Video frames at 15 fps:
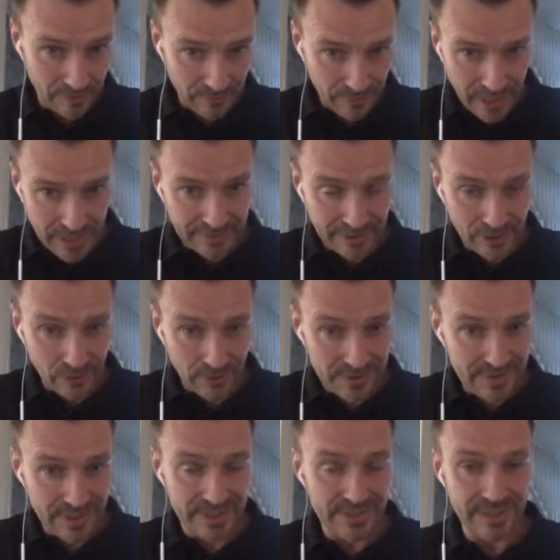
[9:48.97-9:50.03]
right now it's
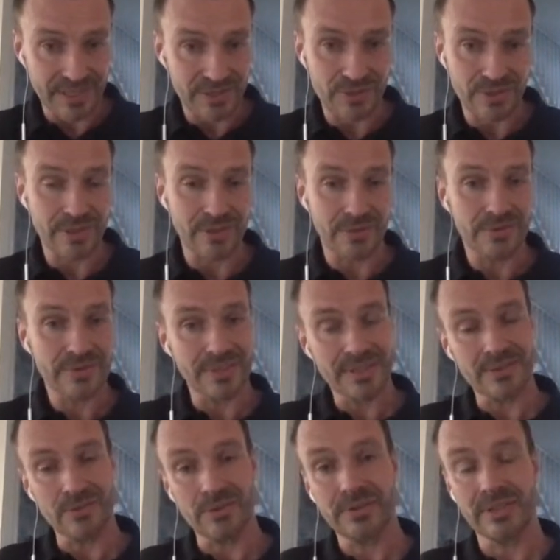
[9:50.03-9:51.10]
just introduced,
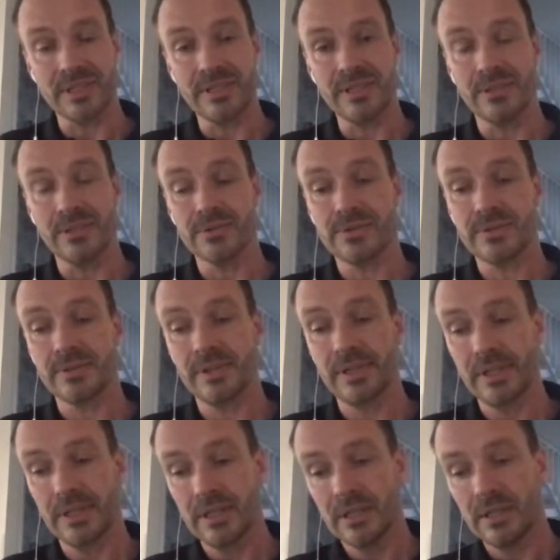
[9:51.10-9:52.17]
it's not in use.
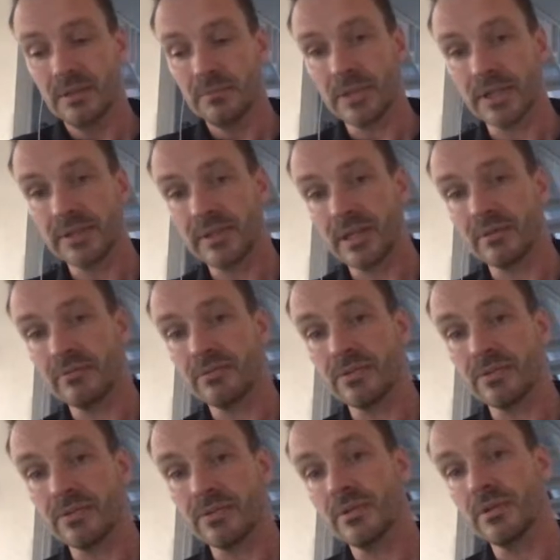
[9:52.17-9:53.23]
But then for
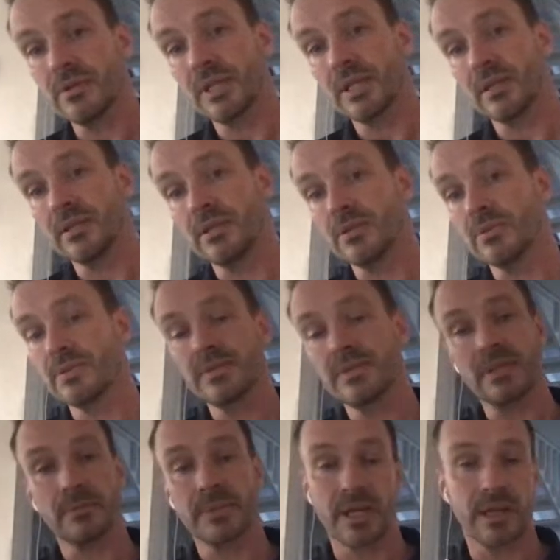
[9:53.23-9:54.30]
sure you can
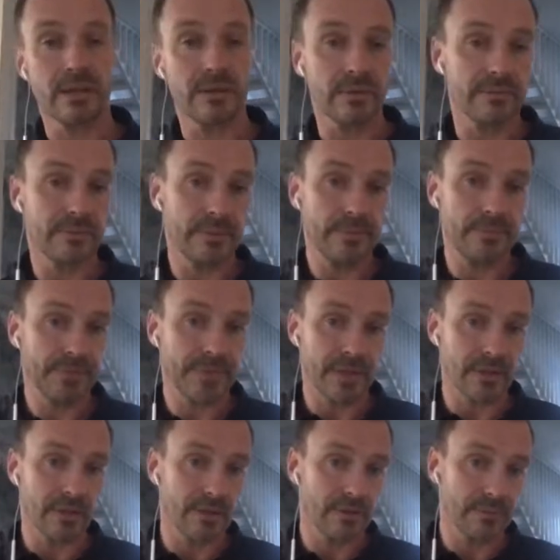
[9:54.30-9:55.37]
use some kind of
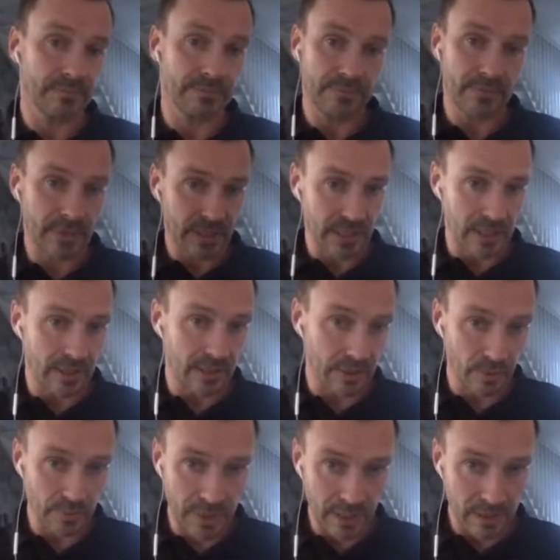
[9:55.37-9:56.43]
again,
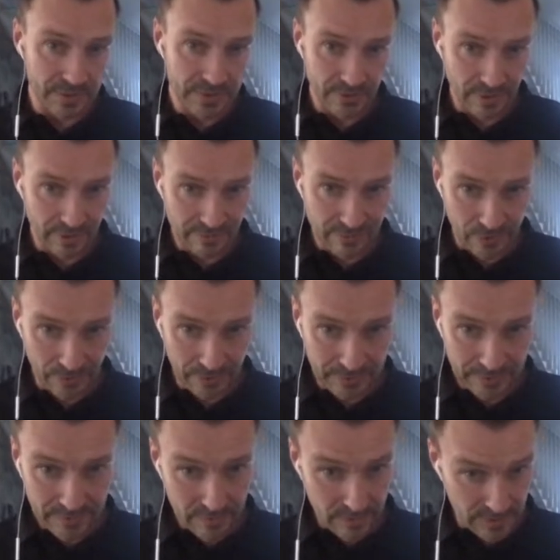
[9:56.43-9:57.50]
load balancer in
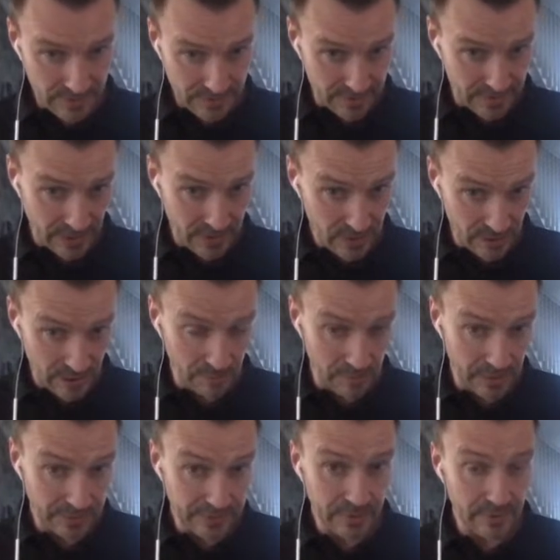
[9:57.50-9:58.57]
front. This is actually
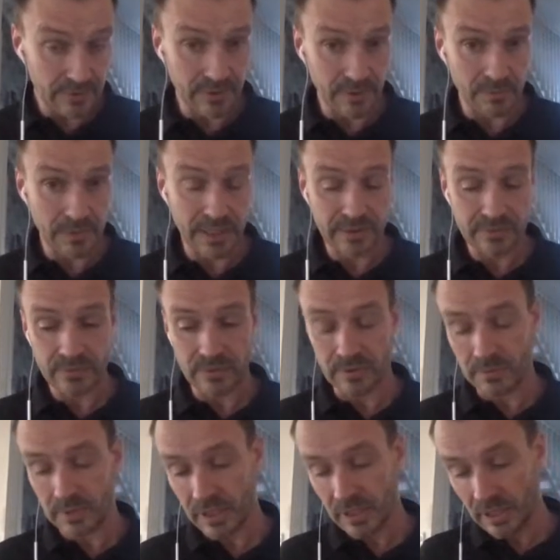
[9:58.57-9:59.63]
built into the
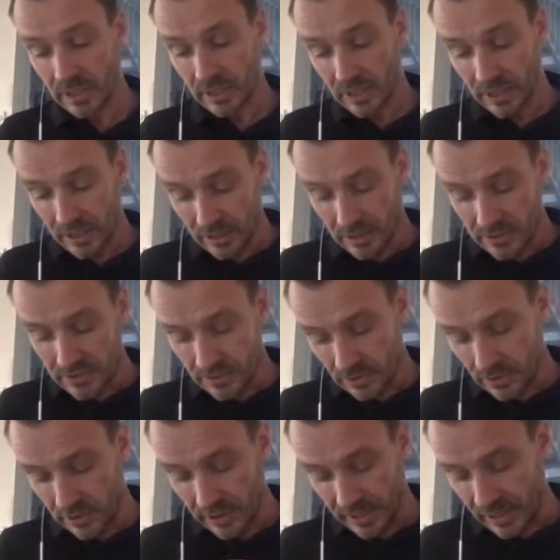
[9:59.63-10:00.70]
platform. So
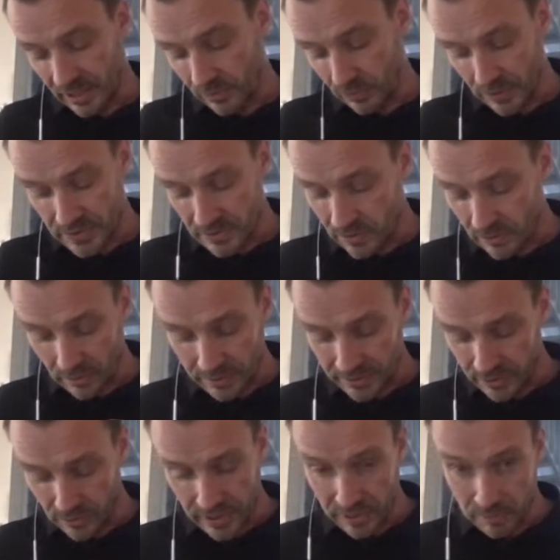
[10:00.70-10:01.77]
you can have what's called a
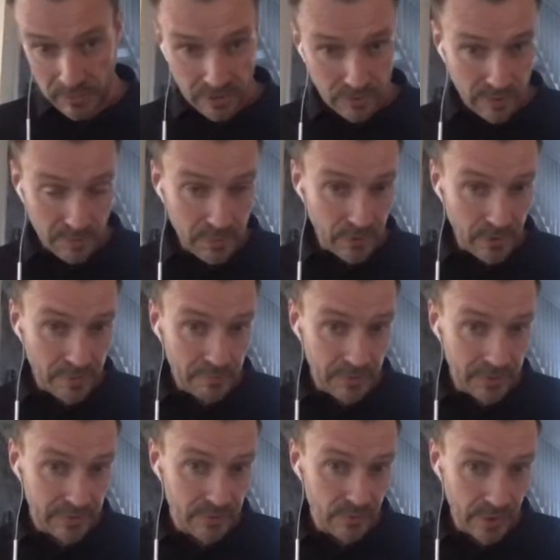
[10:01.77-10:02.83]
green-blue deployment,